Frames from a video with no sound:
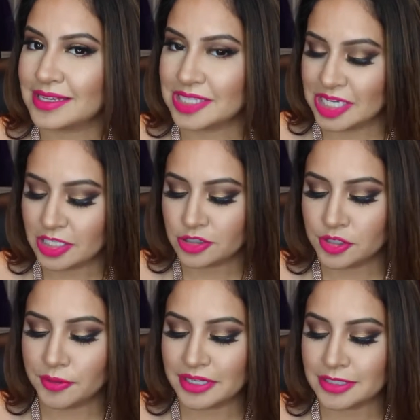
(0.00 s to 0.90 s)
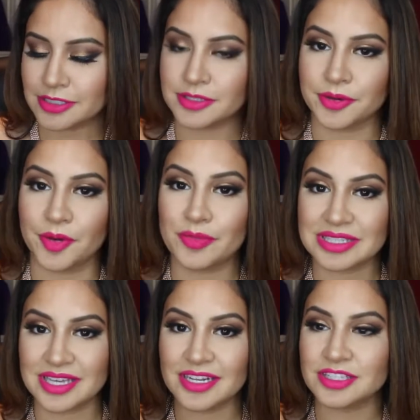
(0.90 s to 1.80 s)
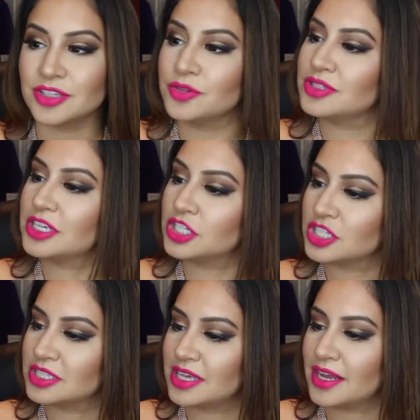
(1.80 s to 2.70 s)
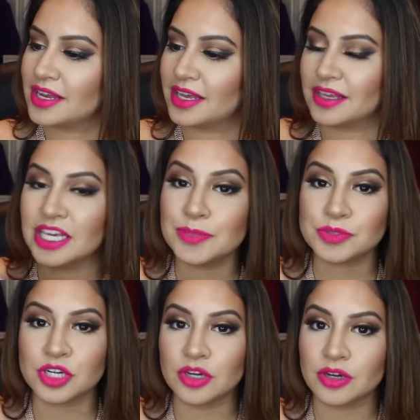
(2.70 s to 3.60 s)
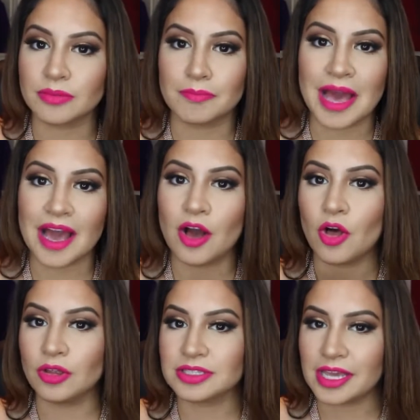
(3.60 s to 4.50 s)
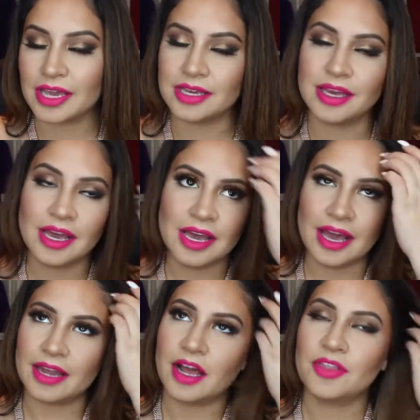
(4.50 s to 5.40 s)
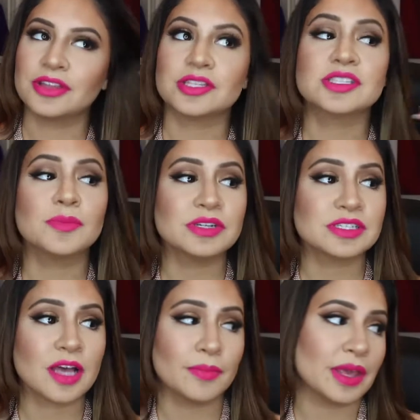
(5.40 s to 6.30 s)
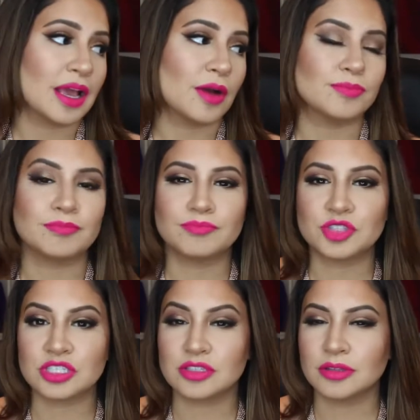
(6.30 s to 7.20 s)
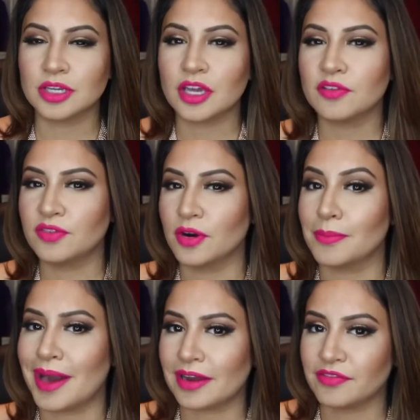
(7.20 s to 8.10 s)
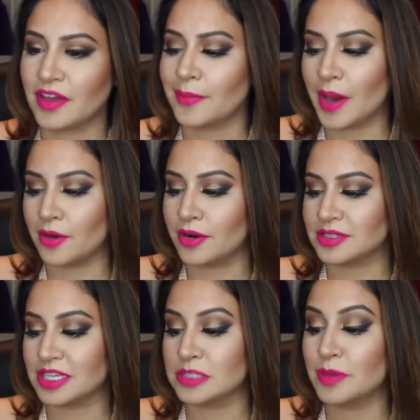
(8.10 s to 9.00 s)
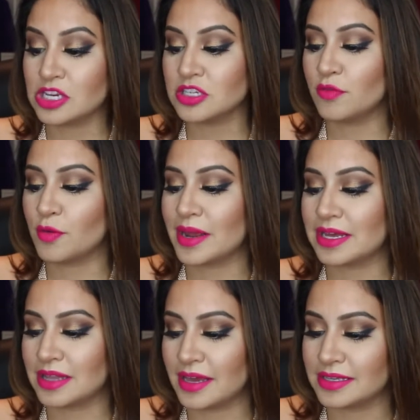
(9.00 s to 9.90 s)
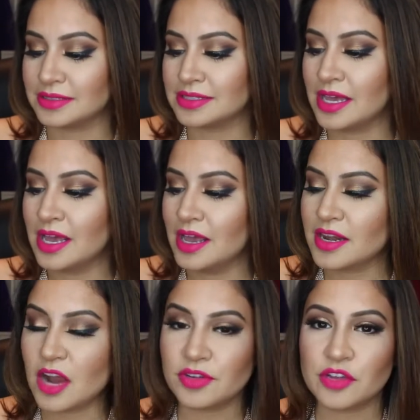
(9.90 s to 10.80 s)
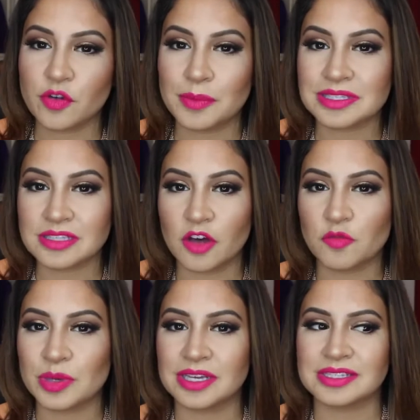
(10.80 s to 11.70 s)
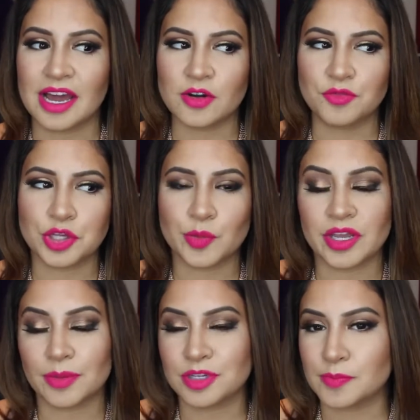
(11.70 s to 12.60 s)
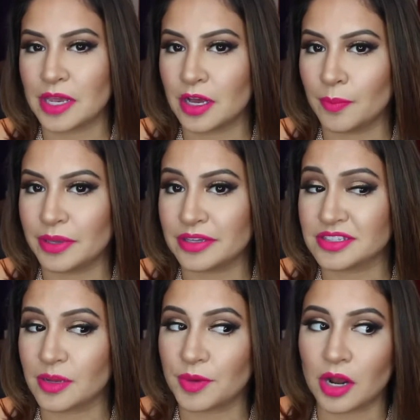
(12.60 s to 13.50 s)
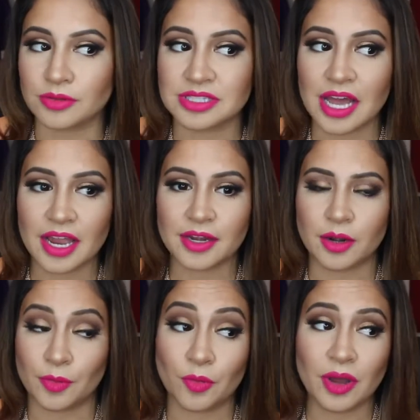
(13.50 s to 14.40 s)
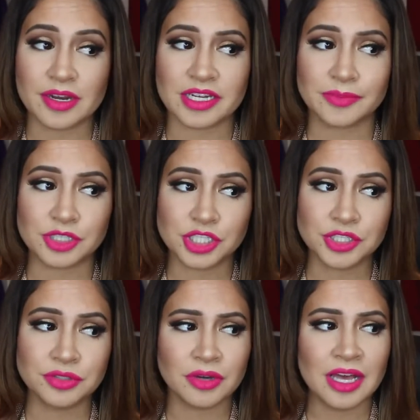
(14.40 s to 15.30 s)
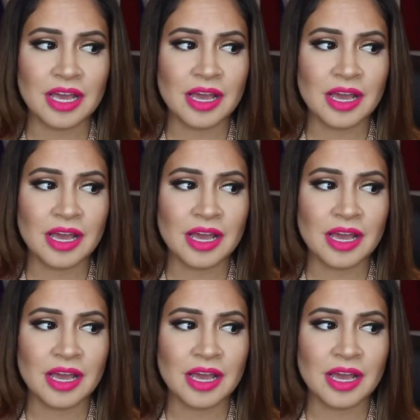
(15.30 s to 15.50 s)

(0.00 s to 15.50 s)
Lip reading: a tint to it, so I'm excited to use this. She said it keeps her matte all day, and now that the summer's coming, I'm just looking for mattifying powders, especially for my clients. Not really for myself because I don't really wear that much makeup in the summer outside, number one, and number two,